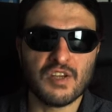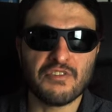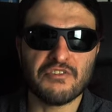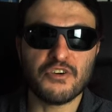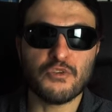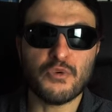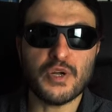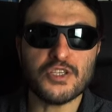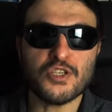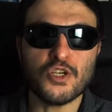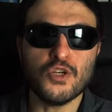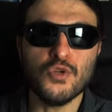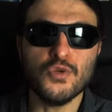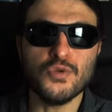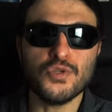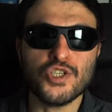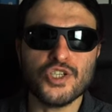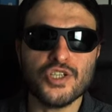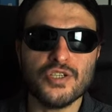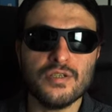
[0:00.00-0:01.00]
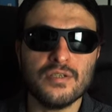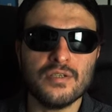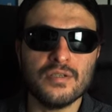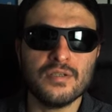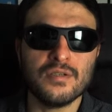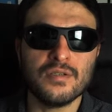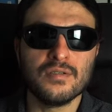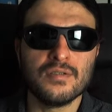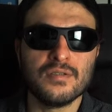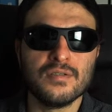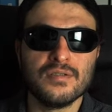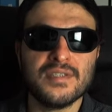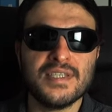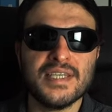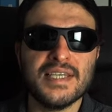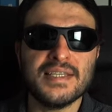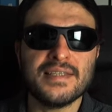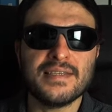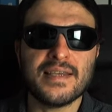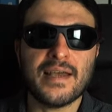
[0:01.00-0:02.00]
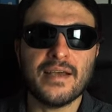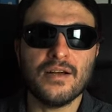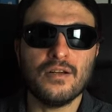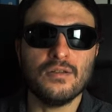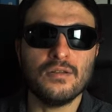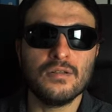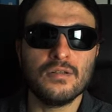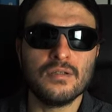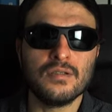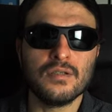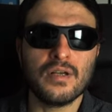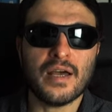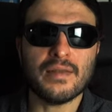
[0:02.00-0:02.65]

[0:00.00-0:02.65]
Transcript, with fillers: For resolution, detail